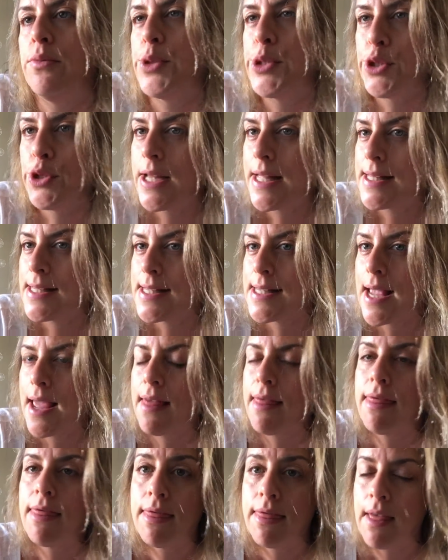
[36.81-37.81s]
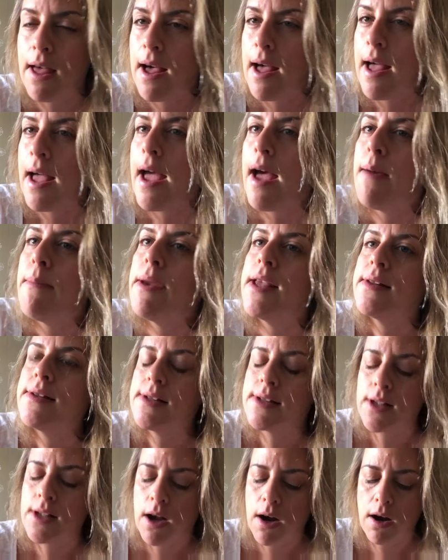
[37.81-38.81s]
We do not say the
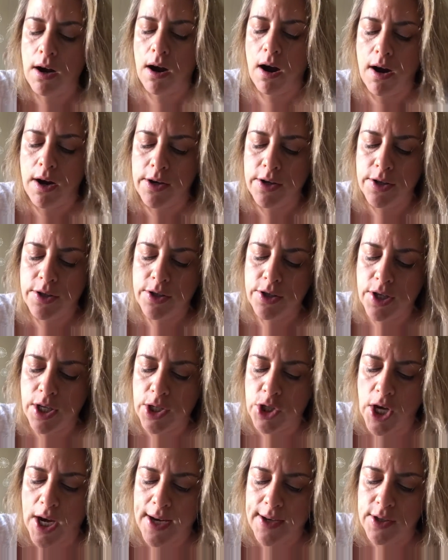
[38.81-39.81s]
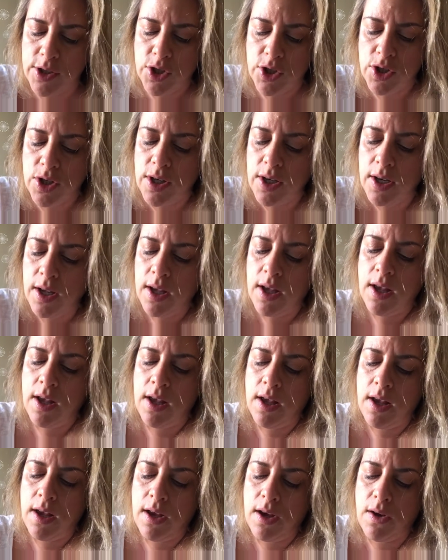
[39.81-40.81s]
habits are hard to change.
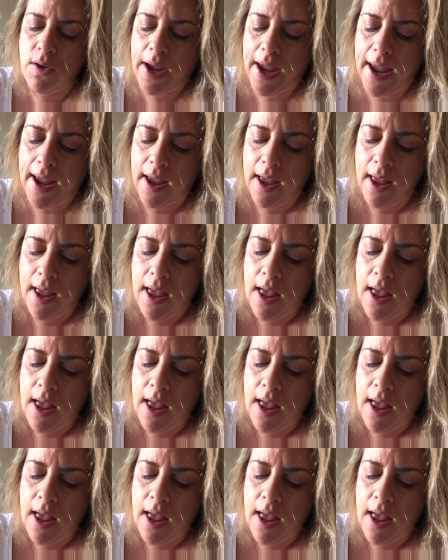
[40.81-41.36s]
Okay.